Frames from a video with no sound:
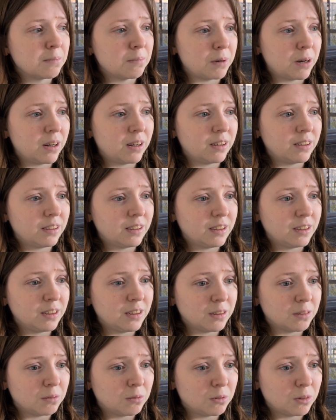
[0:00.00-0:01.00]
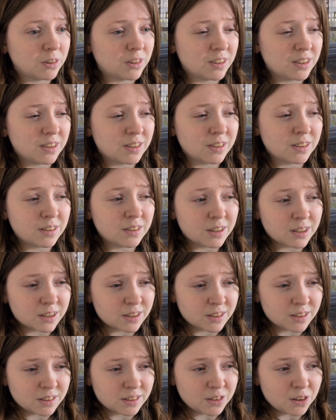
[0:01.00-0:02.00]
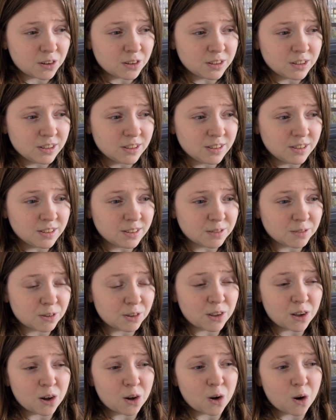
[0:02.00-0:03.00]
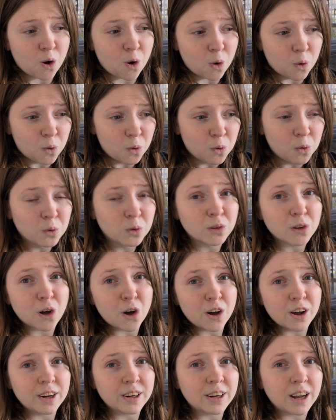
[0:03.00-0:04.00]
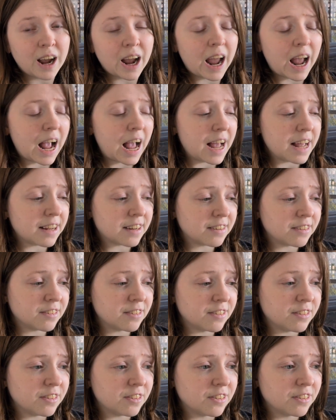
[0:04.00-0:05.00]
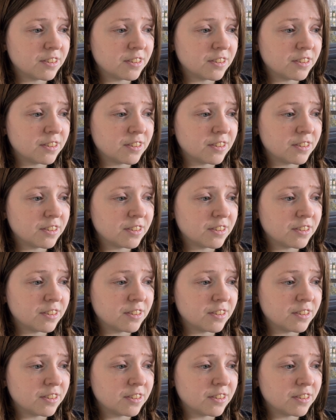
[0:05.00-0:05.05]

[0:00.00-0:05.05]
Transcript: but it was $6 for the whole lot, and